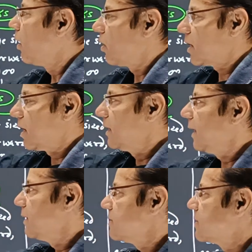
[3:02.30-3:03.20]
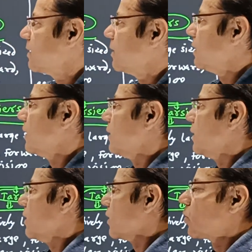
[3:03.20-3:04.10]
or contains
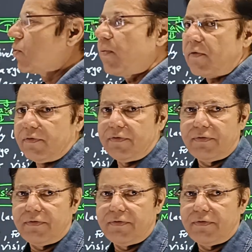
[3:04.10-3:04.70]
group of